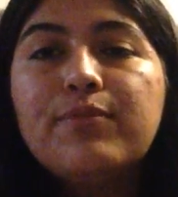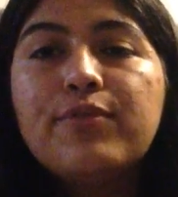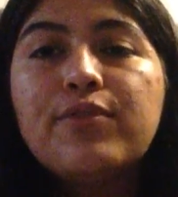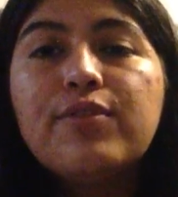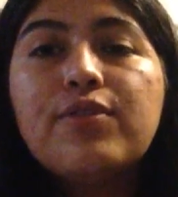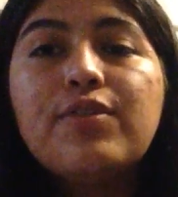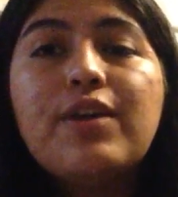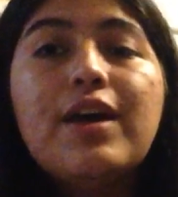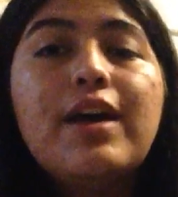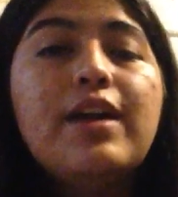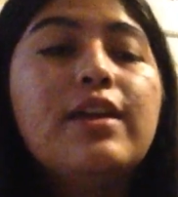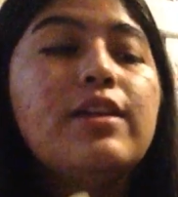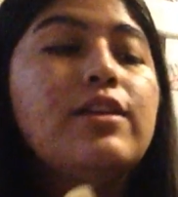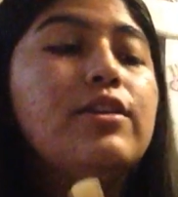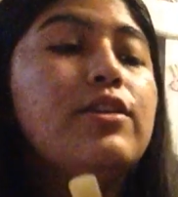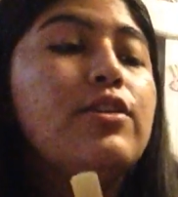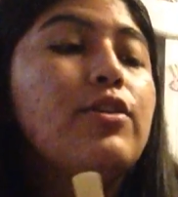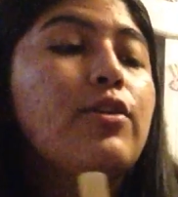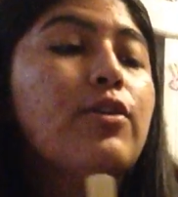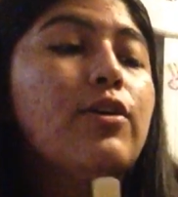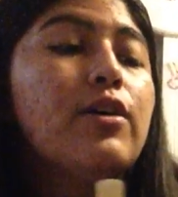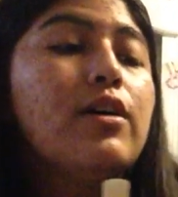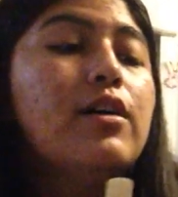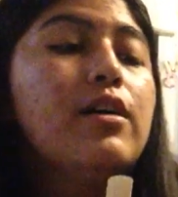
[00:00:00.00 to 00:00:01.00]
so that
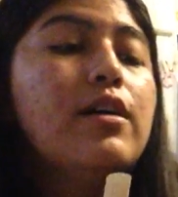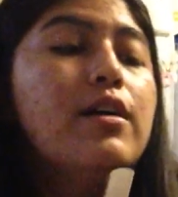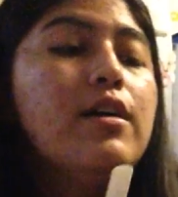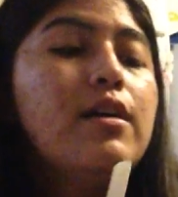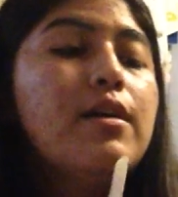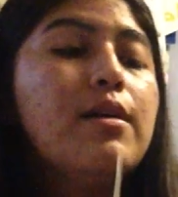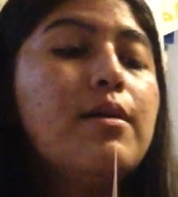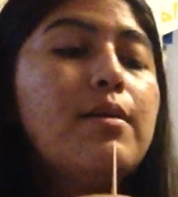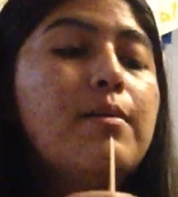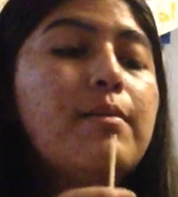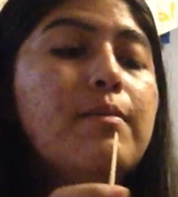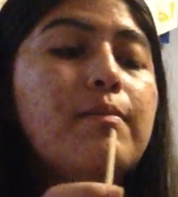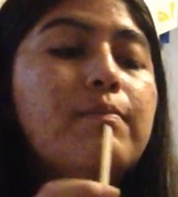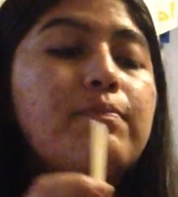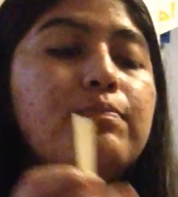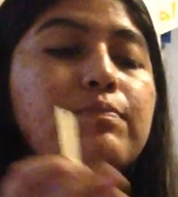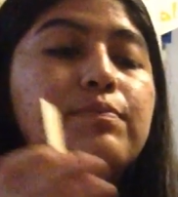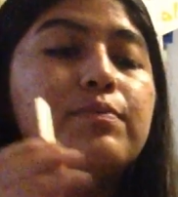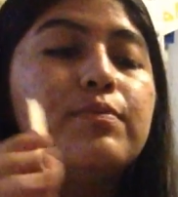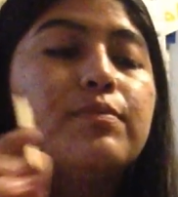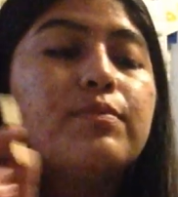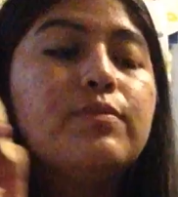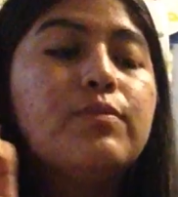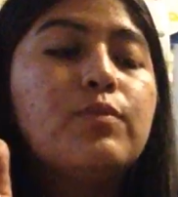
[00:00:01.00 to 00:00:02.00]
your
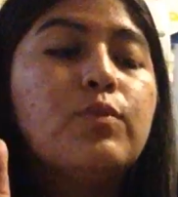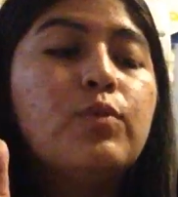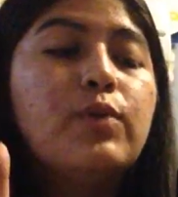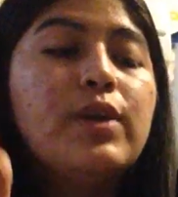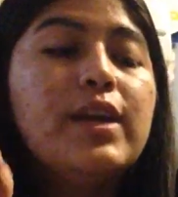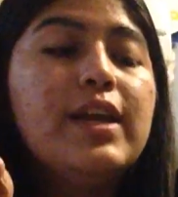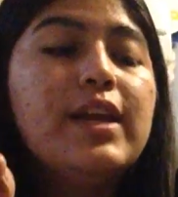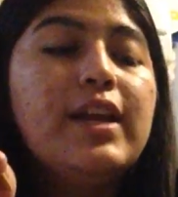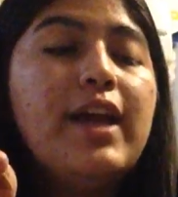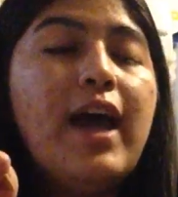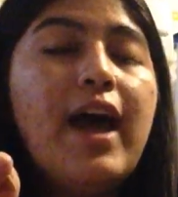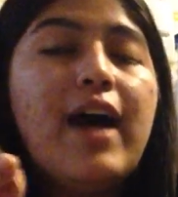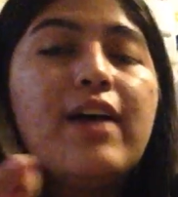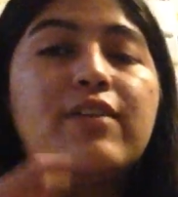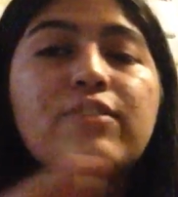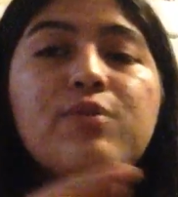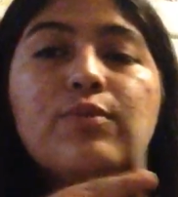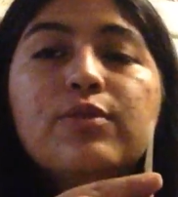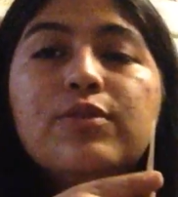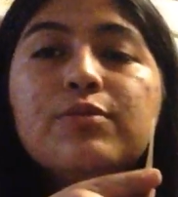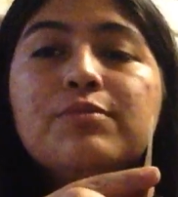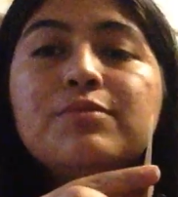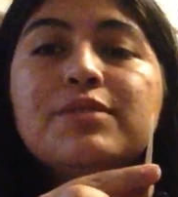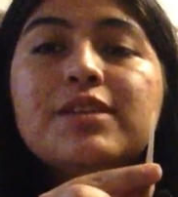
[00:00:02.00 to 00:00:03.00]
reed has
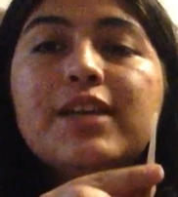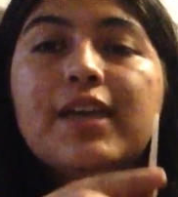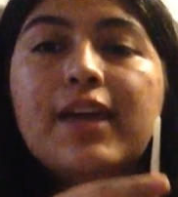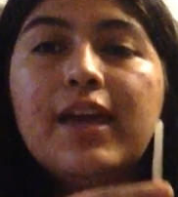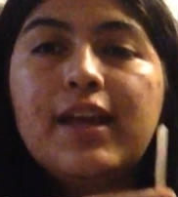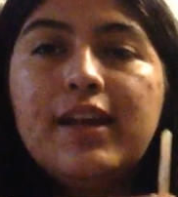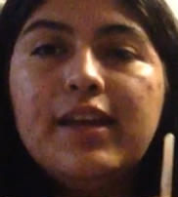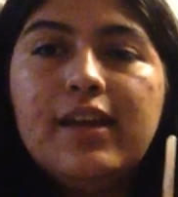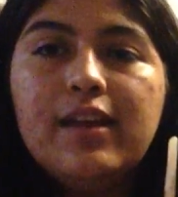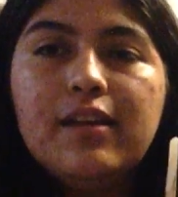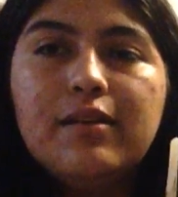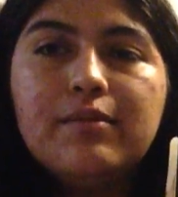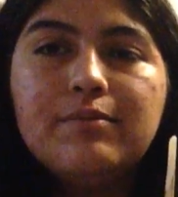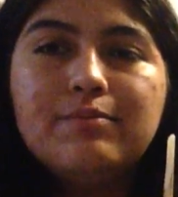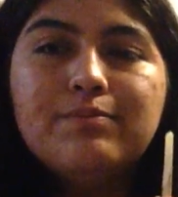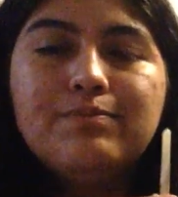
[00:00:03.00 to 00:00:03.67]
room to get in.